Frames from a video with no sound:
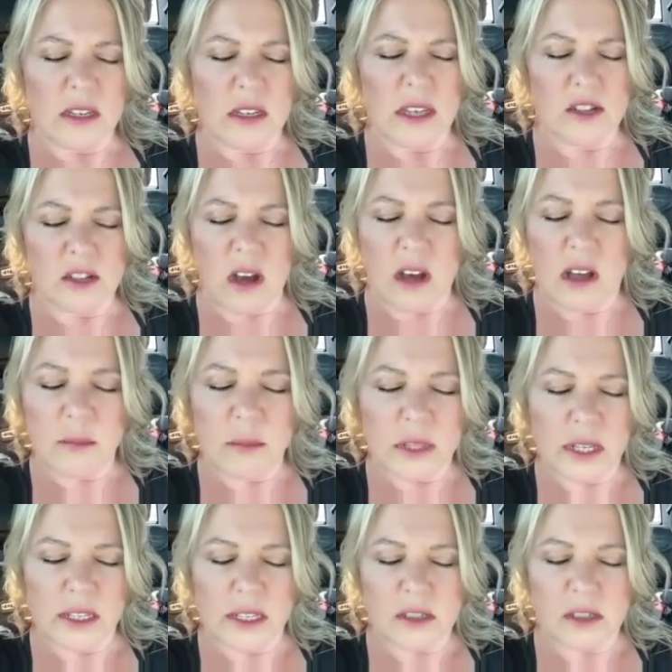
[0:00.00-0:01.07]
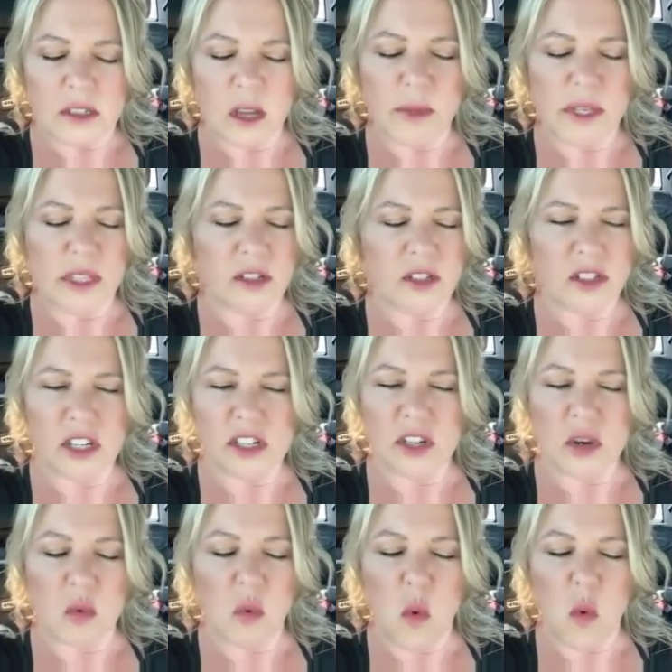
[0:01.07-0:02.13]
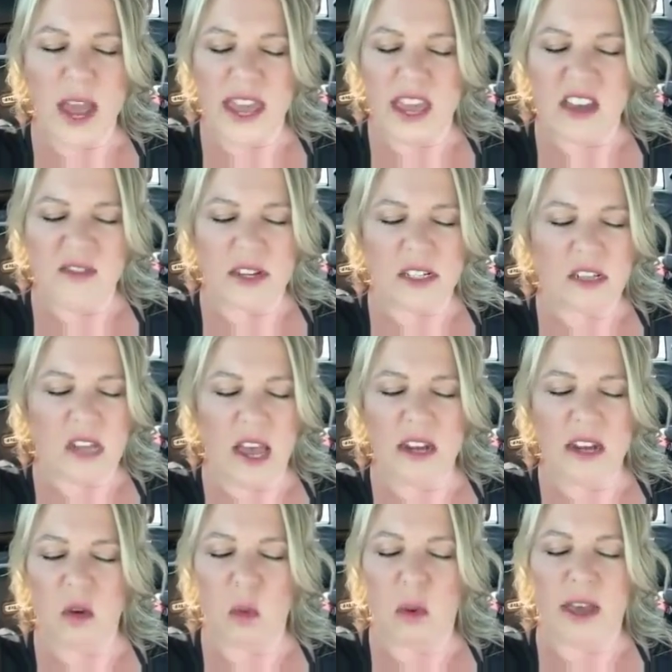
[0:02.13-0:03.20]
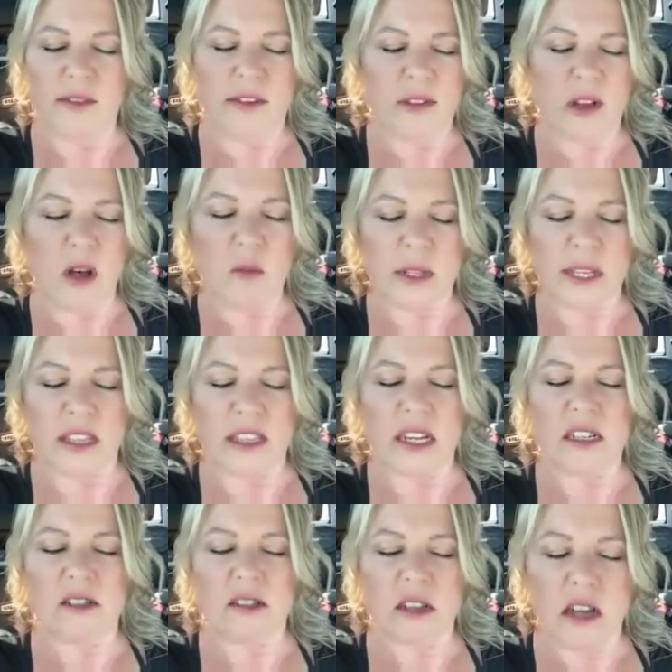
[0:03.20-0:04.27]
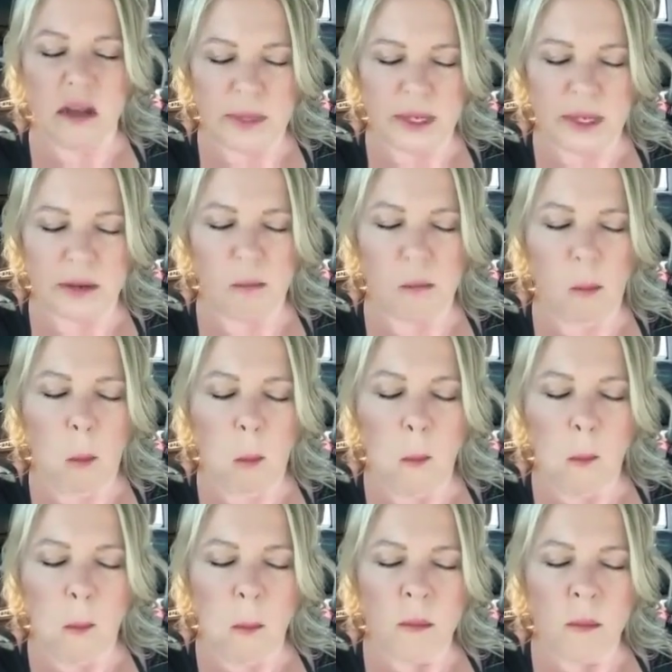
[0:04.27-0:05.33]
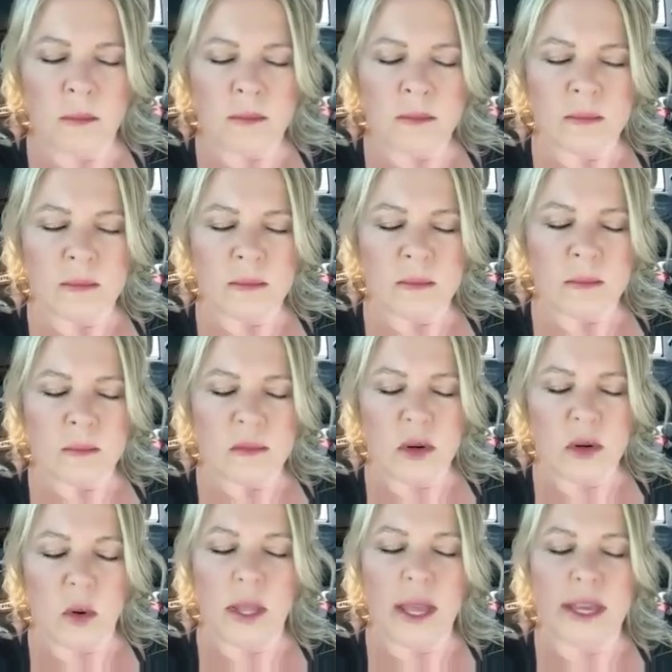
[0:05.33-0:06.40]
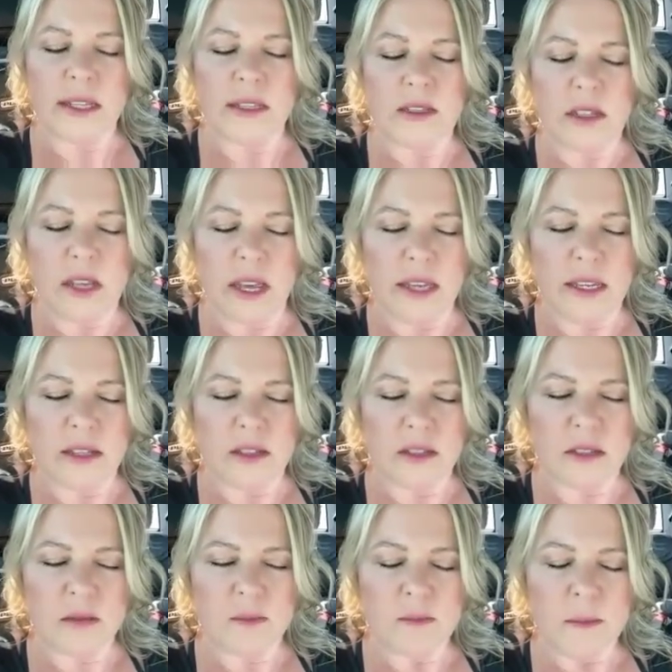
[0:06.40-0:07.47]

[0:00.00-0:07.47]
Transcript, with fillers: And there's a humbling that's coming. There's such a wave, a tidal wave of humbling that is coming. And all I can say is,